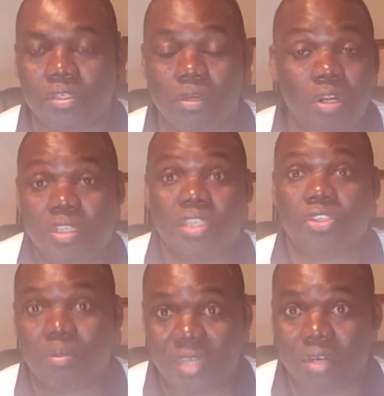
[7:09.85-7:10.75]
All these
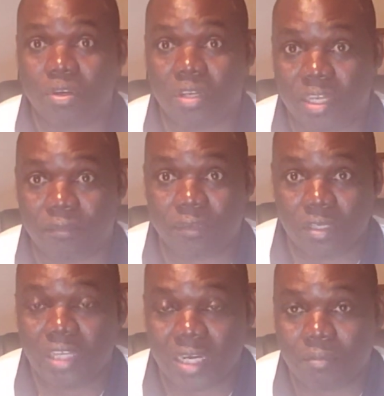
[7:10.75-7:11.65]
jobs are going to get
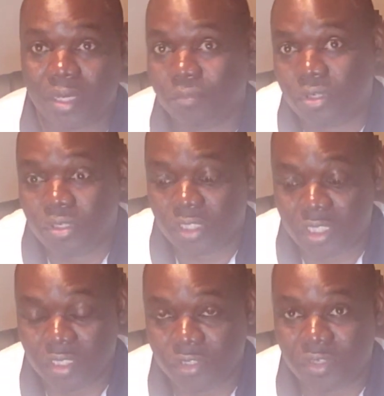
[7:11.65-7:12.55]
filled up. I'm going to
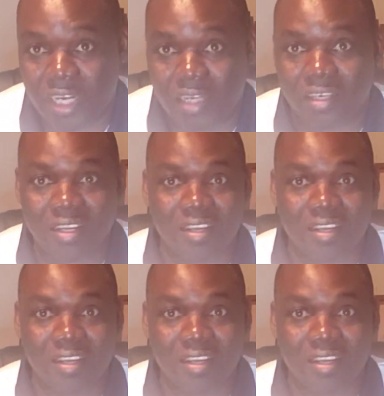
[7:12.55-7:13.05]
tell you that.